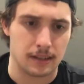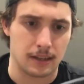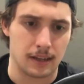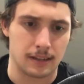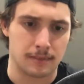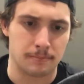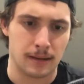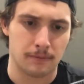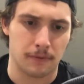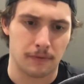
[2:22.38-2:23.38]
It's met
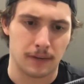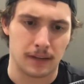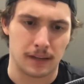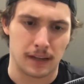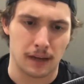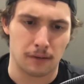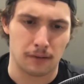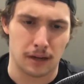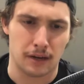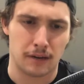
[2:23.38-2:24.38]
with yellow
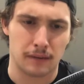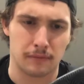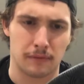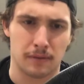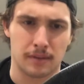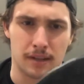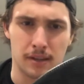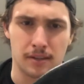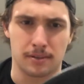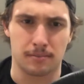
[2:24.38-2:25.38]
layering with under
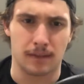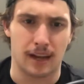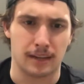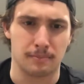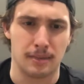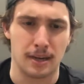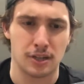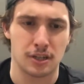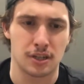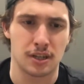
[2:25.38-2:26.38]
some black
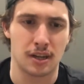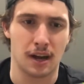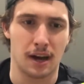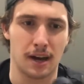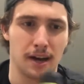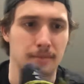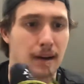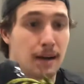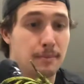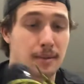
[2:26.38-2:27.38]
mesh.
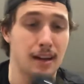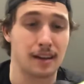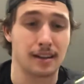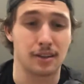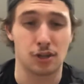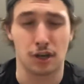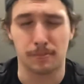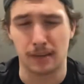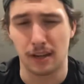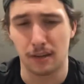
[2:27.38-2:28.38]
I like the sharp
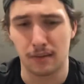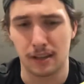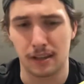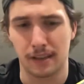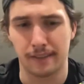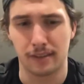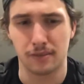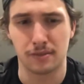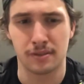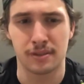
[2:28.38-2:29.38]
yellow that they
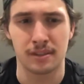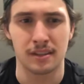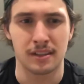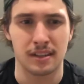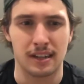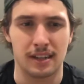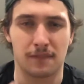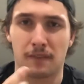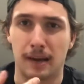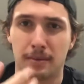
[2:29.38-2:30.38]
use. It's
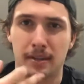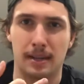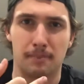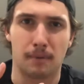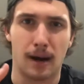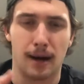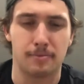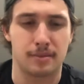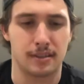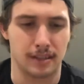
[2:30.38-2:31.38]
vibrant, it
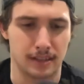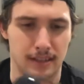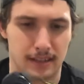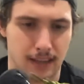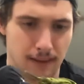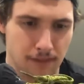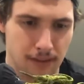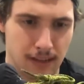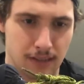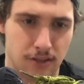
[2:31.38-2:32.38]
pops, it definitely
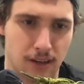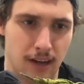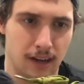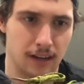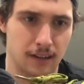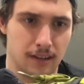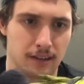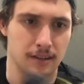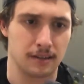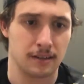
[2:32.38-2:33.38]
gets your eye on
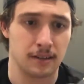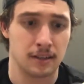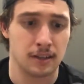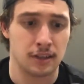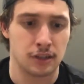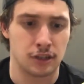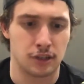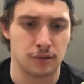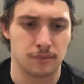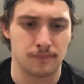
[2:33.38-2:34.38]
the
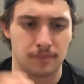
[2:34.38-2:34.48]
shoe.